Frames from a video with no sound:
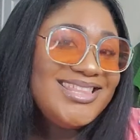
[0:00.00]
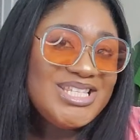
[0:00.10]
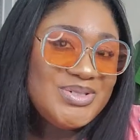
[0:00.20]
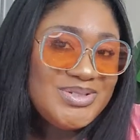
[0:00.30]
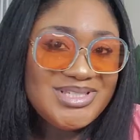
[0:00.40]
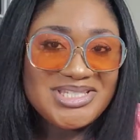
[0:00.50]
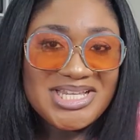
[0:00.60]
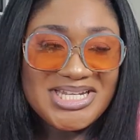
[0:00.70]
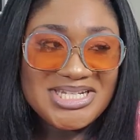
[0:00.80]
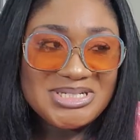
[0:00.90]
This one's
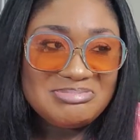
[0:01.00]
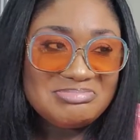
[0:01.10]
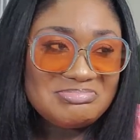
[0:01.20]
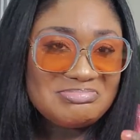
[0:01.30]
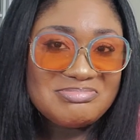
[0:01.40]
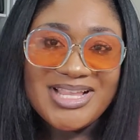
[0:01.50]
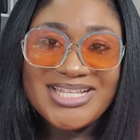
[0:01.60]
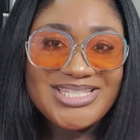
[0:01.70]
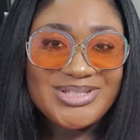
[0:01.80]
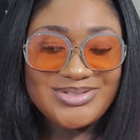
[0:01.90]
stunning.
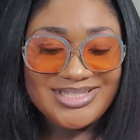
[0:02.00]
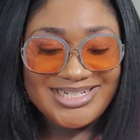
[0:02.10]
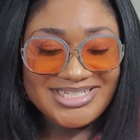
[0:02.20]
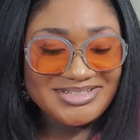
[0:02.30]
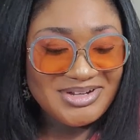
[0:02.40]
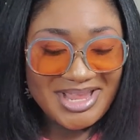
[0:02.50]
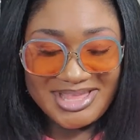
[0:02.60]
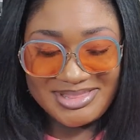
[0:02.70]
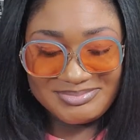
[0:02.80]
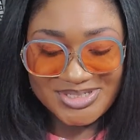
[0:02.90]
It's so stunning.
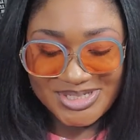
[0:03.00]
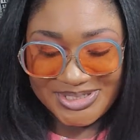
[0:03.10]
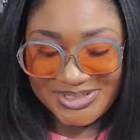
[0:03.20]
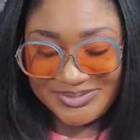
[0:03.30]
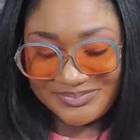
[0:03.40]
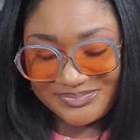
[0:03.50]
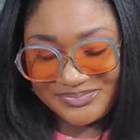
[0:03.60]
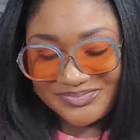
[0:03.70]
Okay, let me show you.